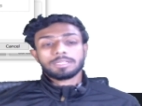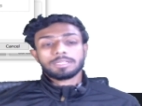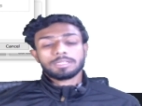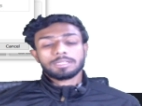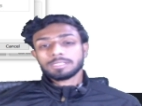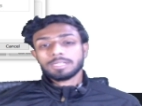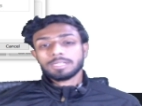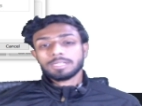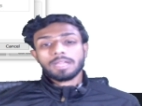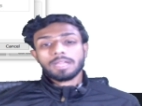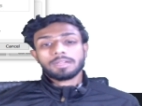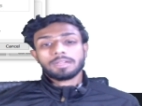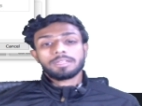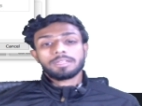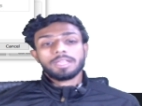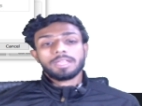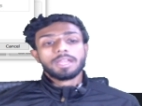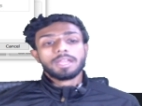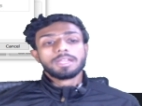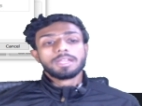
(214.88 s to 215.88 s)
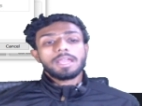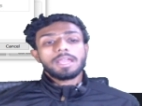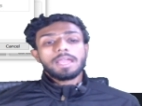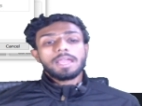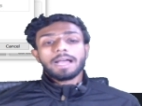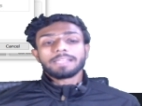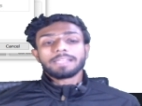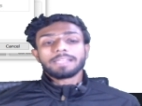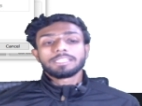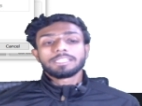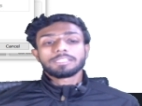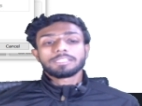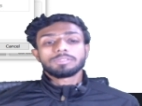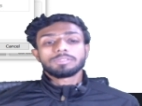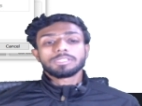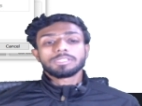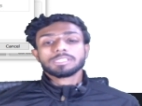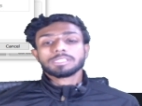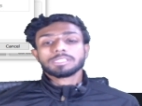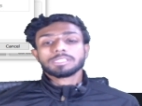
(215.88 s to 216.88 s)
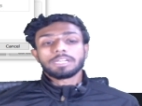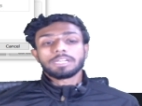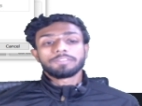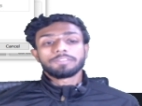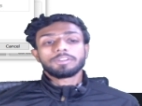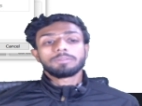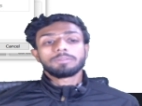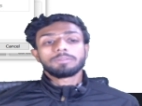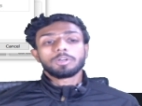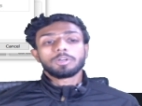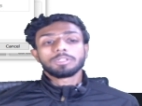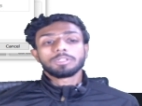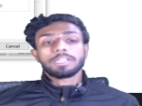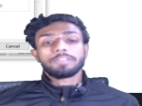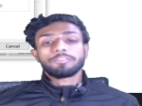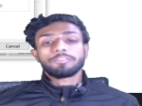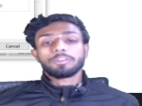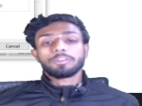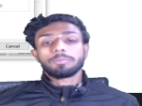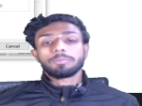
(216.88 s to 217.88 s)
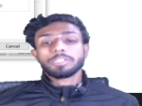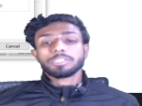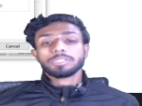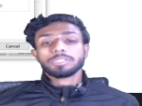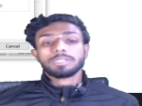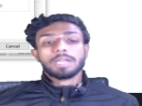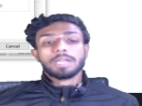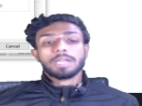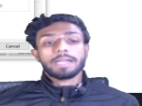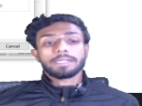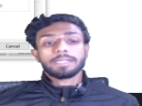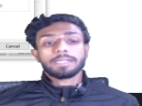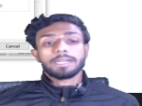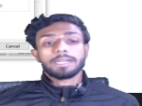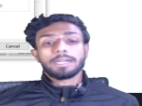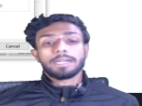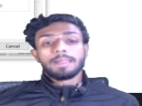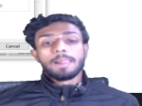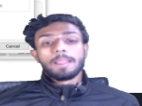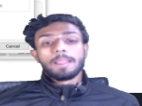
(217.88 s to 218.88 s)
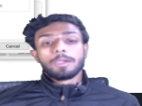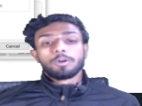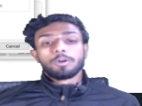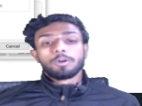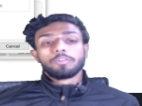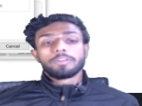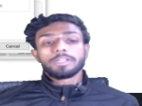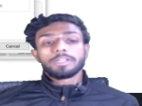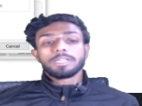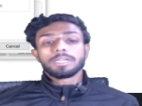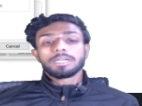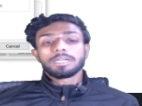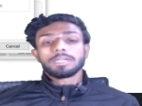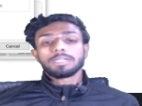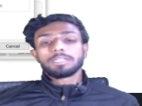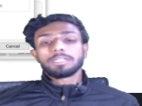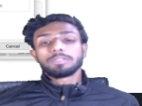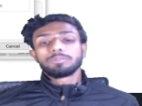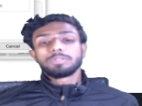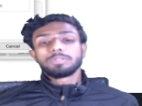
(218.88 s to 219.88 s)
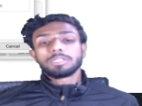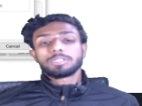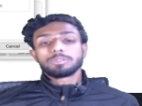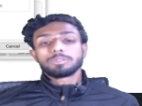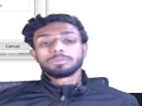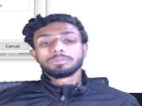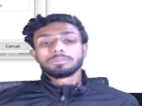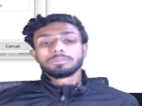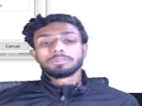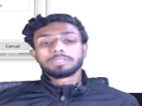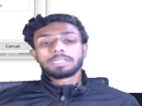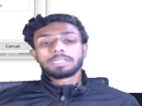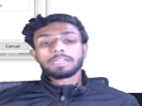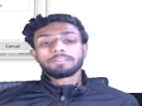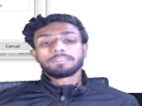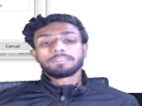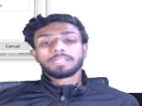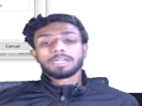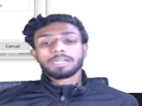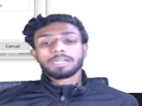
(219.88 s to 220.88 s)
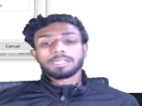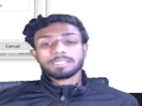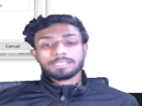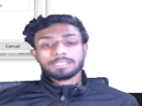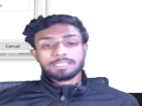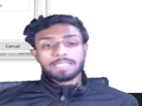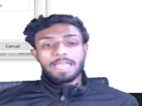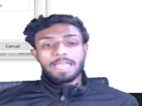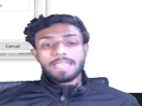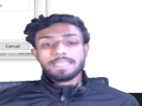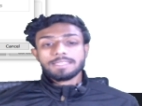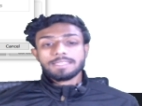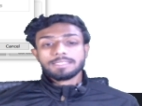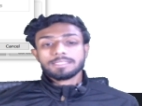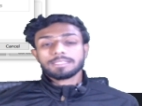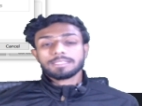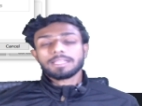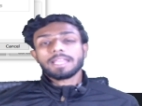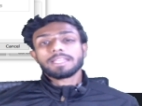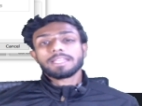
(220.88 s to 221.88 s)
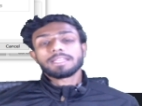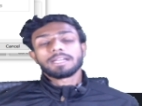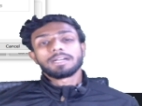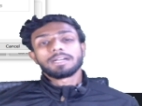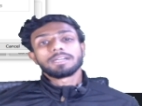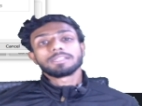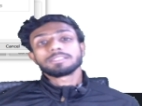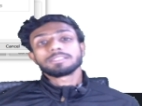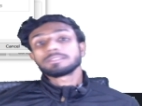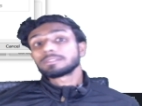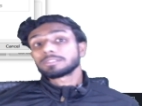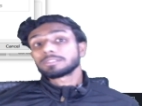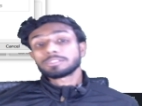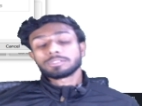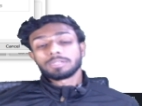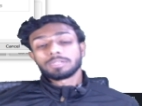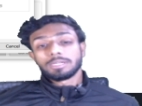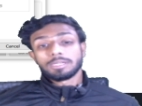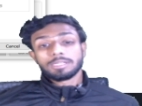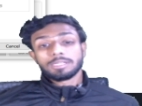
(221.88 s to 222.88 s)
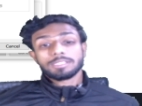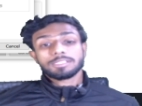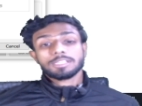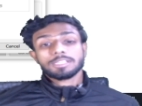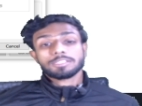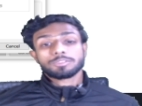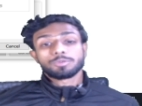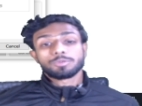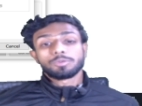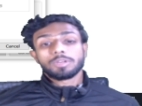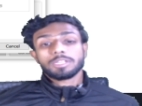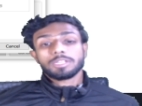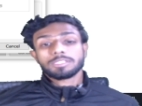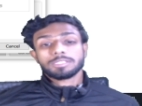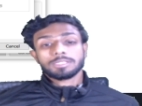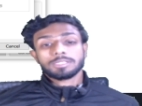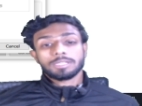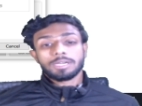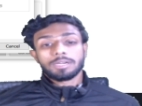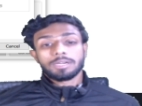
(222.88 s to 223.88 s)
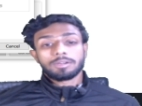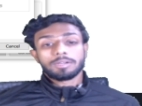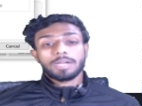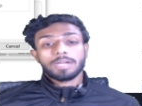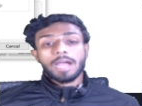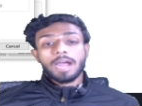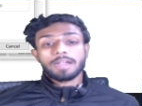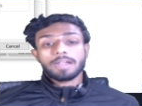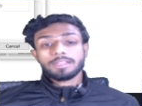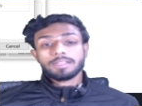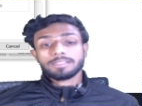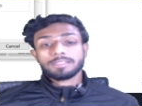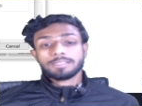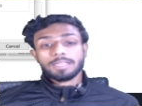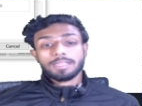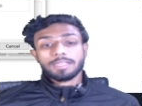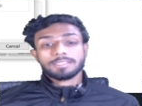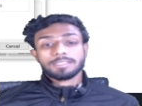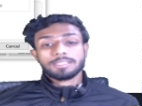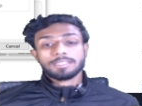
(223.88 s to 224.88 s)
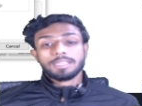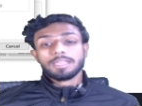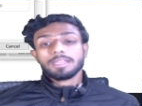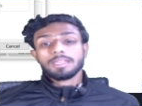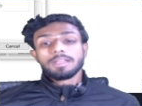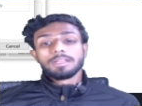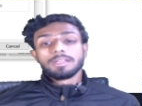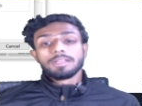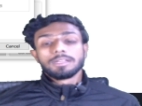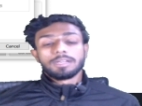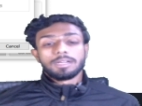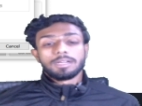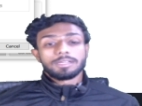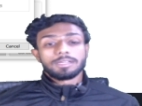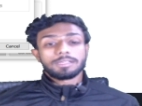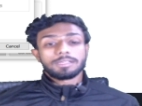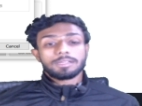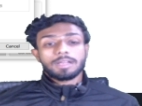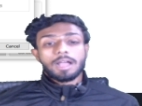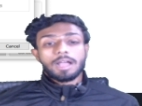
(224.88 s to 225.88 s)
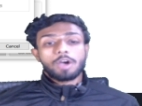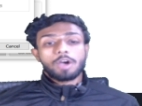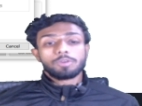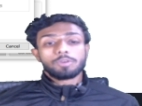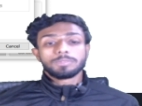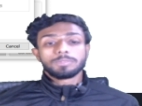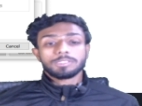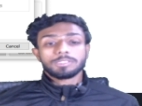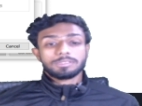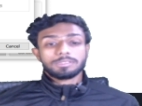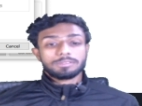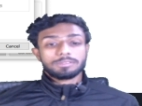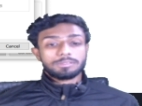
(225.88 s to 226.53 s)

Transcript: uh, select create and this will just confirm all the information and uh, over here you need to give the size like uh, uh is the storage uh, or hard disk I can say uh, how much